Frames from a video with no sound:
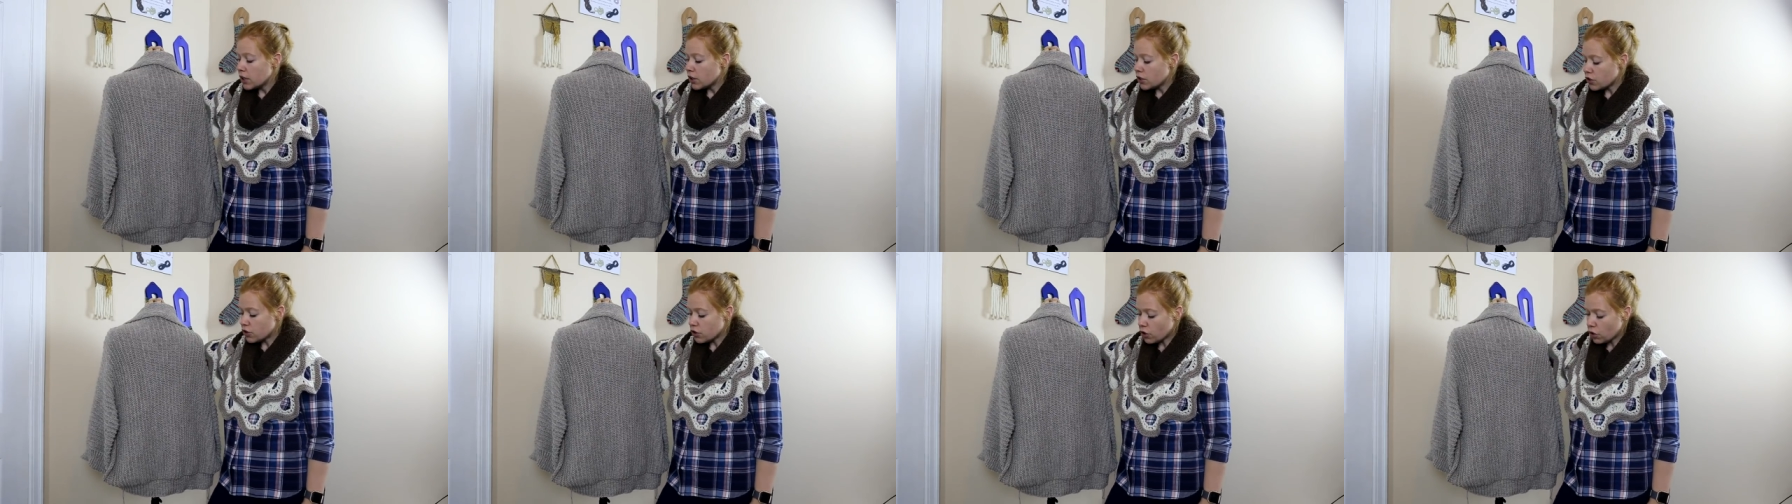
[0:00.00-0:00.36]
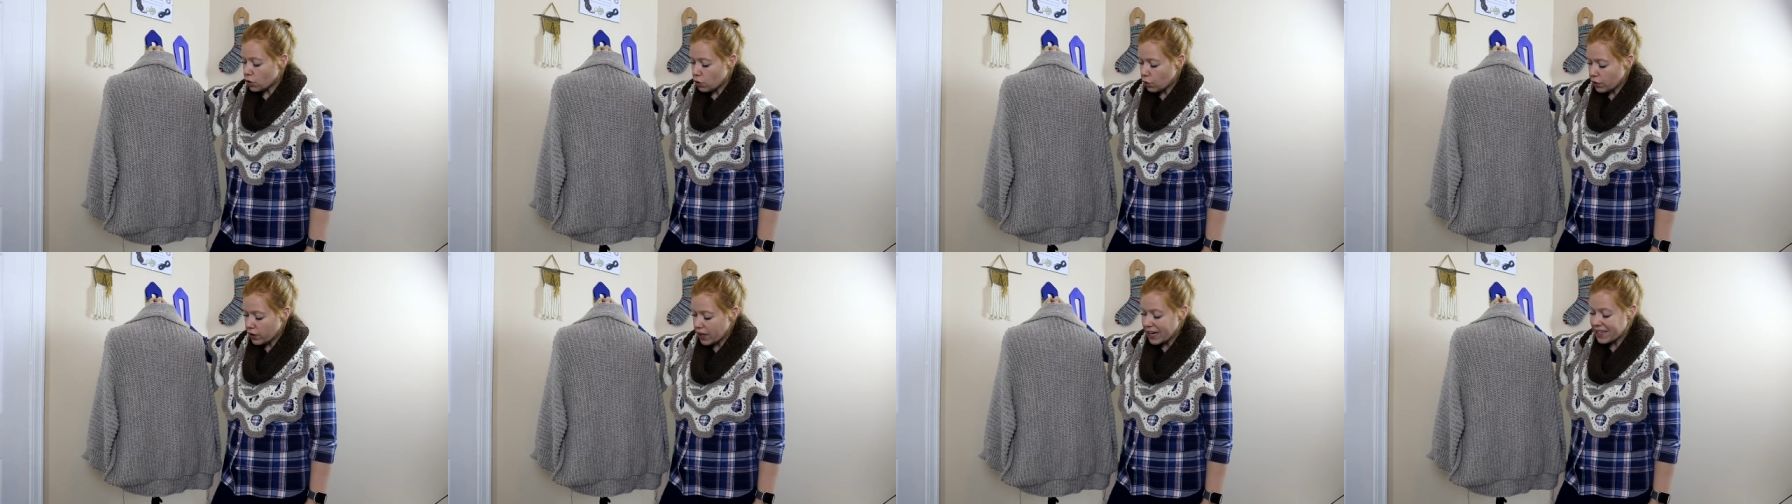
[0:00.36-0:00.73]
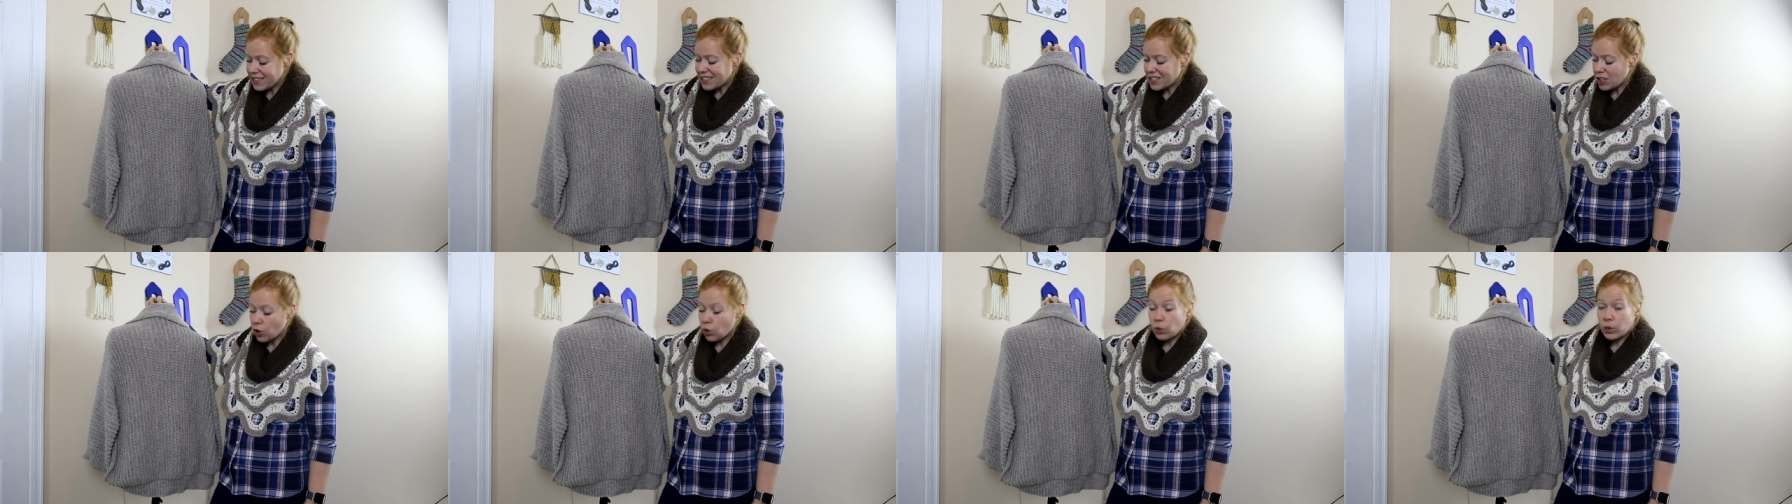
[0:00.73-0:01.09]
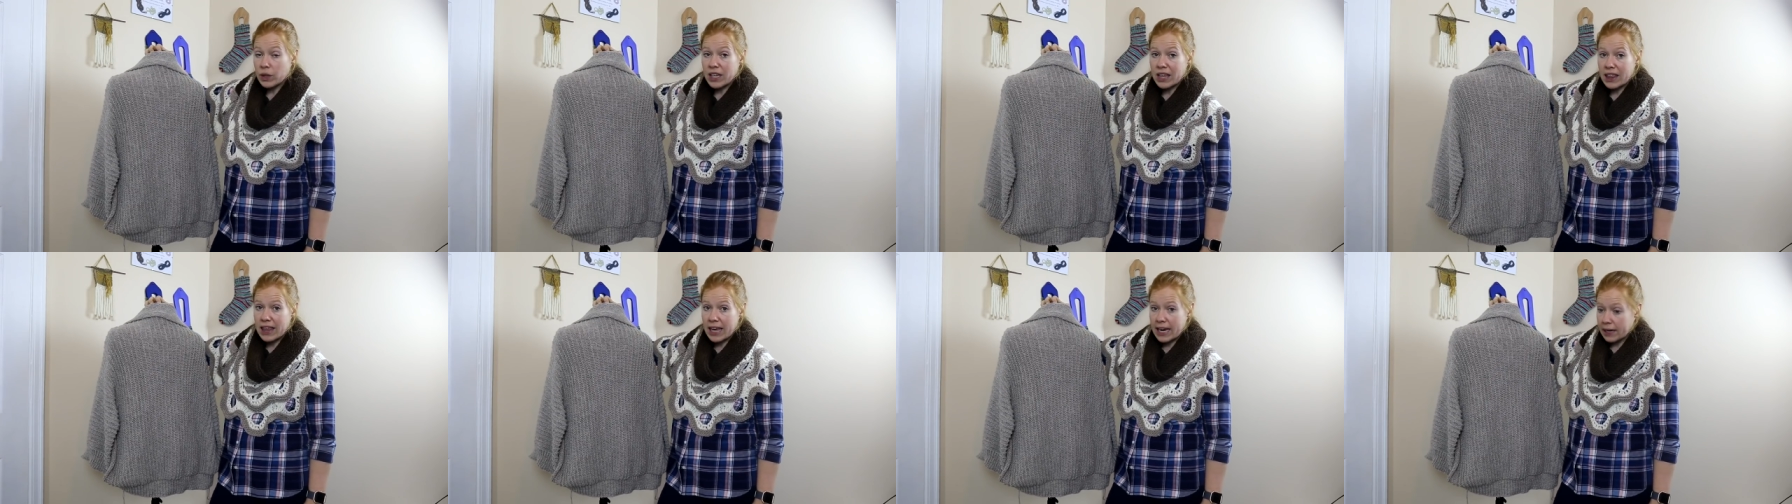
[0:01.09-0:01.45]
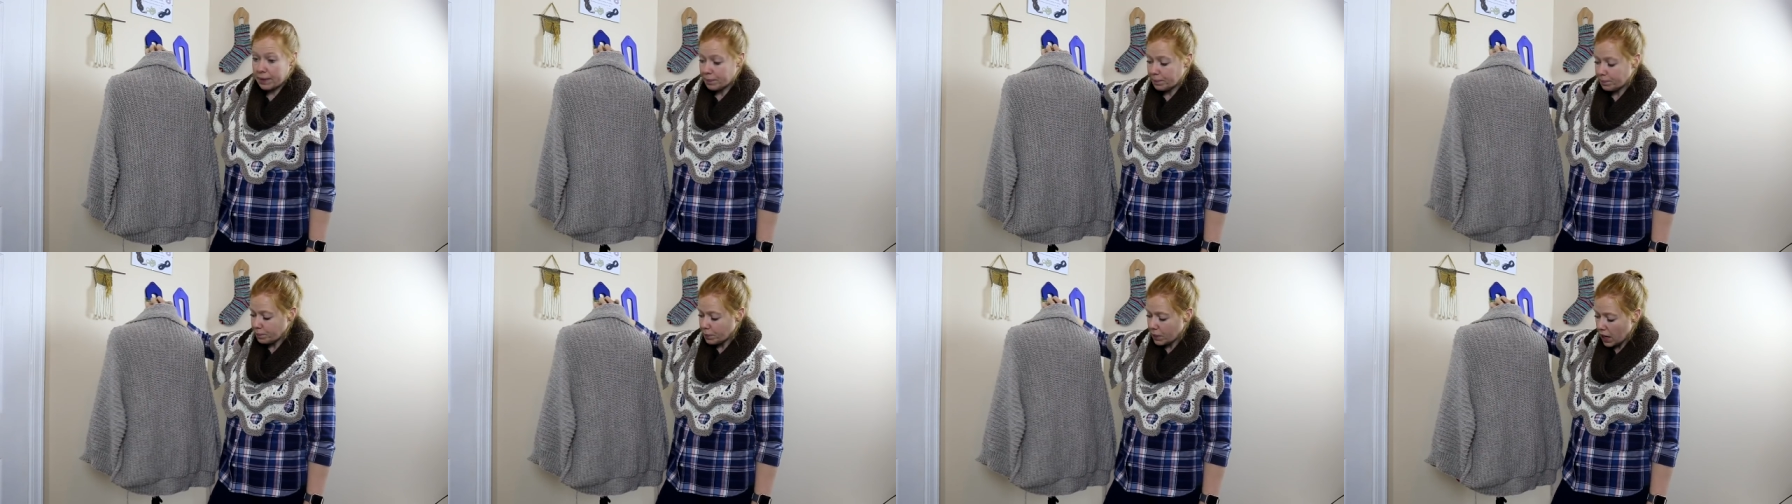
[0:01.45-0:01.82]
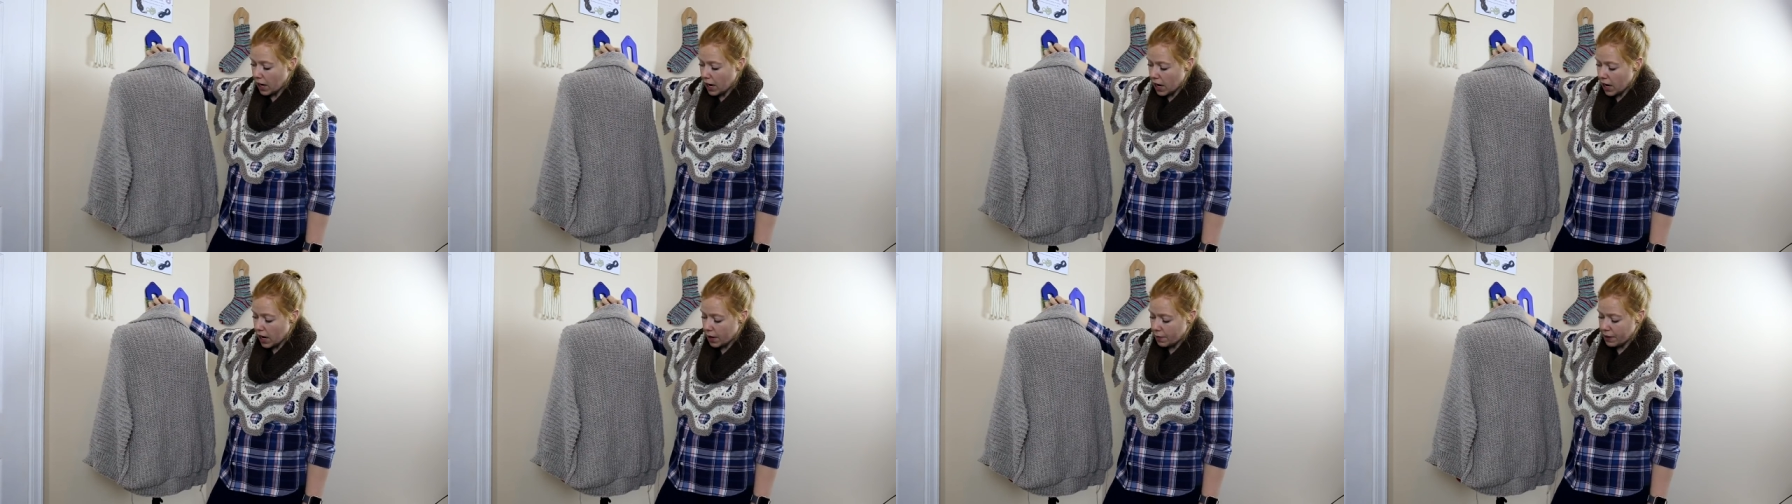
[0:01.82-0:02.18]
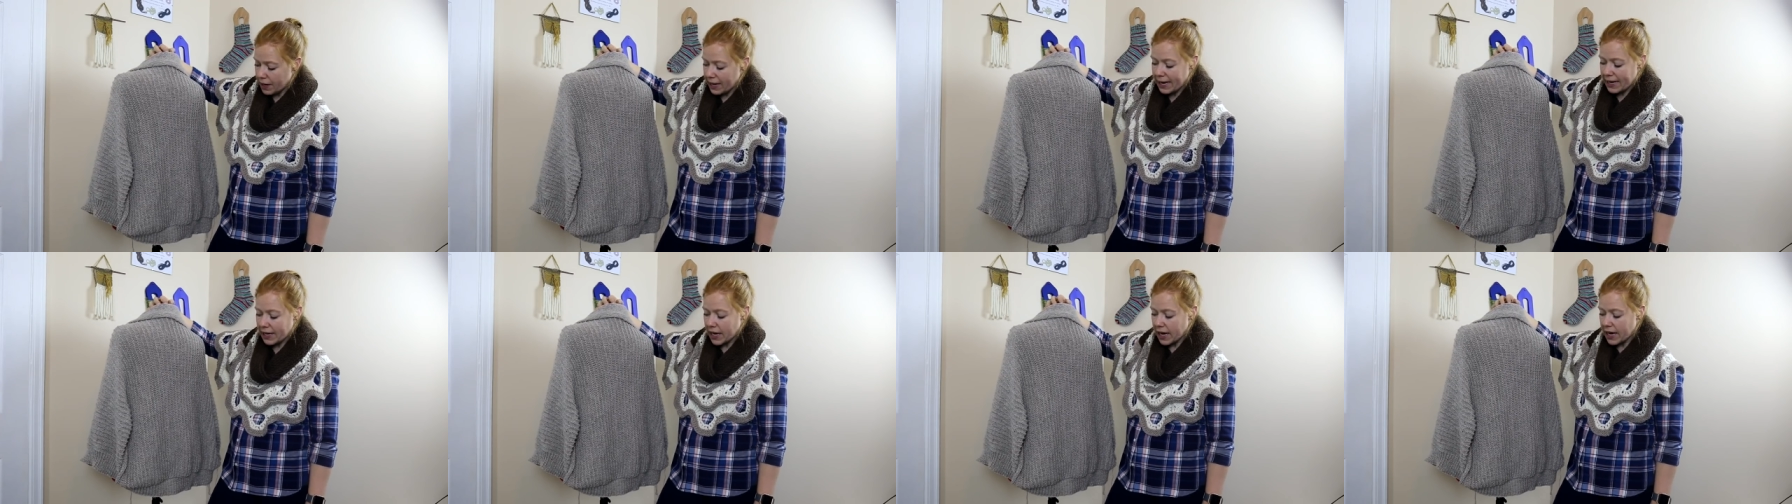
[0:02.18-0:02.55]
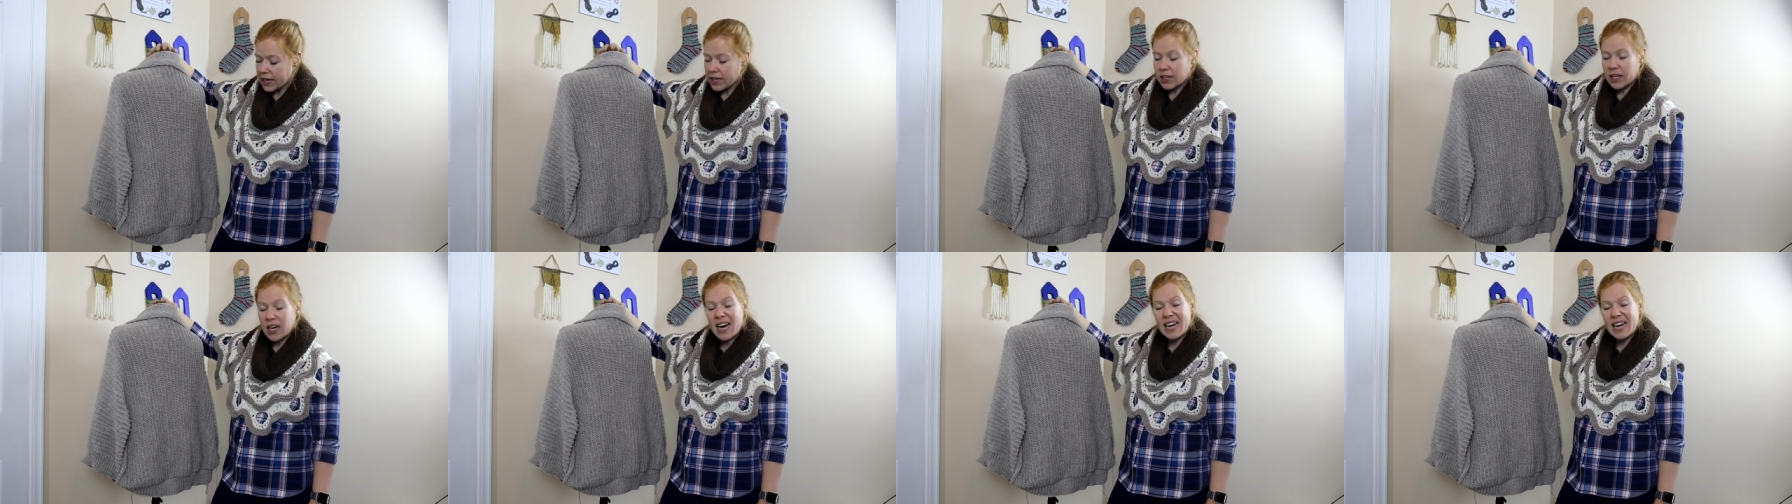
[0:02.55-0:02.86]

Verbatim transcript: So that's the only thing. Um, I,